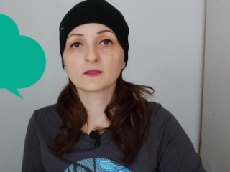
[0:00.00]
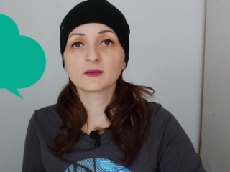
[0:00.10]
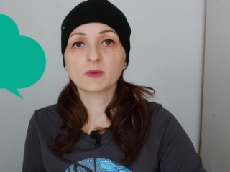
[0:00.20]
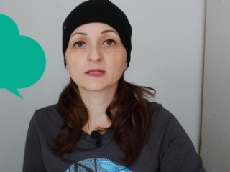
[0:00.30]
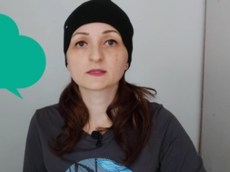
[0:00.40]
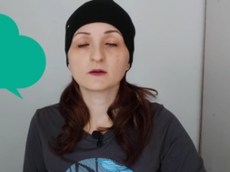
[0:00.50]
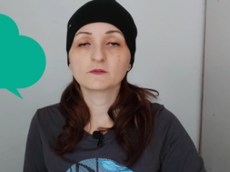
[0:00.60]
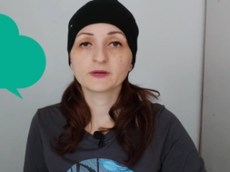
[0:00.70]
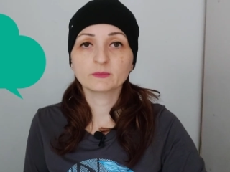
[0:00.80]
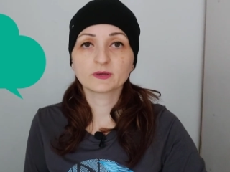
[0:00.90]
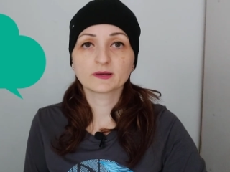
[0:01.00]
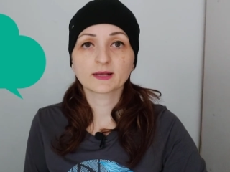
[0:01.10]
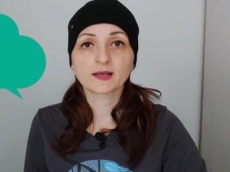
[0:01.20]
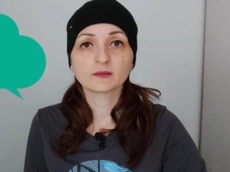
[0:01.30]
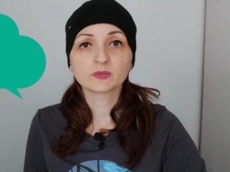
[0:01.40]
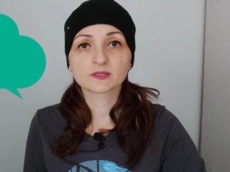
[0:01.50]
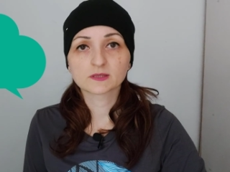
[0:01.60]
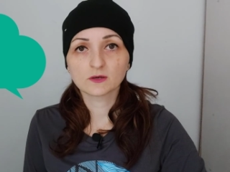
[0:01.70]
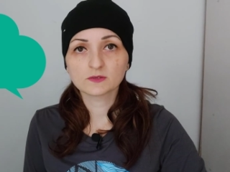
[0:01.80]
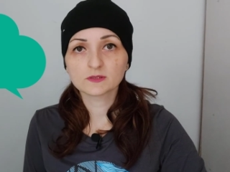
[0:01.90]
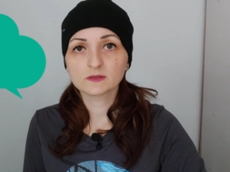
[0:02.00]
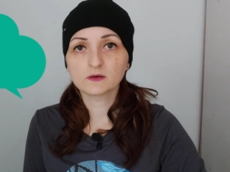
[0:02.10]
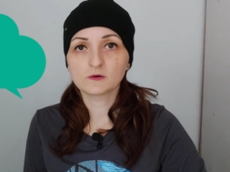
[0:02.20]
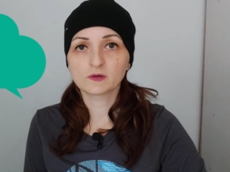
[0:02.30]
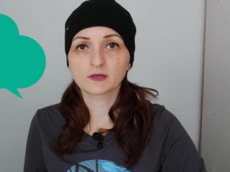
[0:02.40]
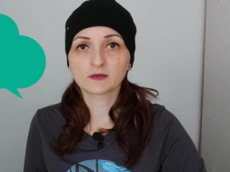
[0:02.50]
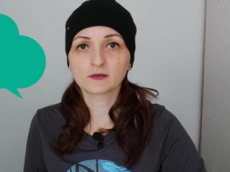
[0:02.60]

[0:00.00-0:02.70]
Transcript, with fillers: The months of February can be so snowy.